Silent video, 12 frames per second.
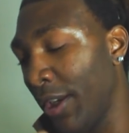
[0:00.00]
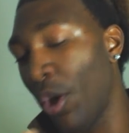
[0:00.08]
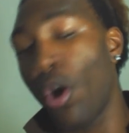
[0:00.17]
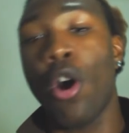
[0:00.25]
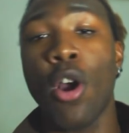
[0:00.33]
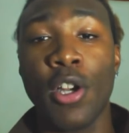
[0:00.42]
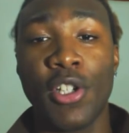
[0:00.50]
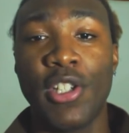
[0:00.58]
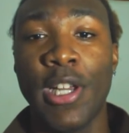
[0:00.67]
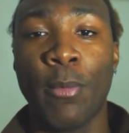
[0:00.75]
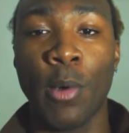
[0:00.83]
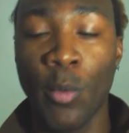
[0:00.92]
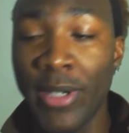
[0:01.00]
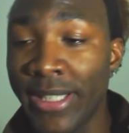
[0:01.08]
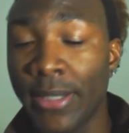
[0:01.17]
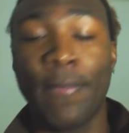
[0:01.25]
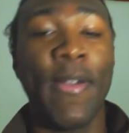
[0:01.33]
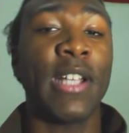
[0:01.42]
a hardship where we
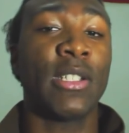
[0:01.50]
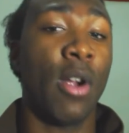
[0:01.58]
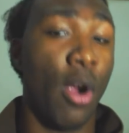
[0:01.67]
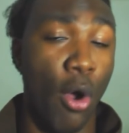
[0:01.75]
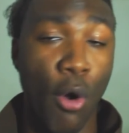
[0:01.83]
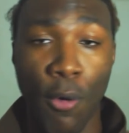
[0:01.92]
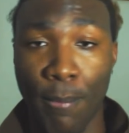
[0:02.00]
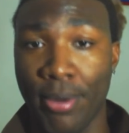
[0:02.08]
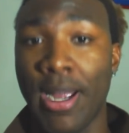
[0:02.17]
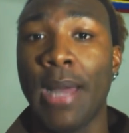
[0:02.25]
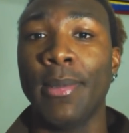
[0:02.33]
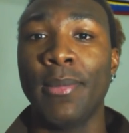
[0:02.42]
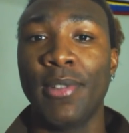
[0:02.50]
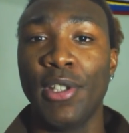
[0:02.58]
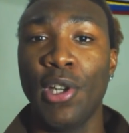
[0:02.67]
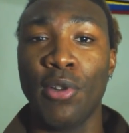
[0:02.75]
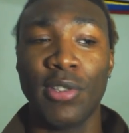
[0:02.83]
need to face our own problems.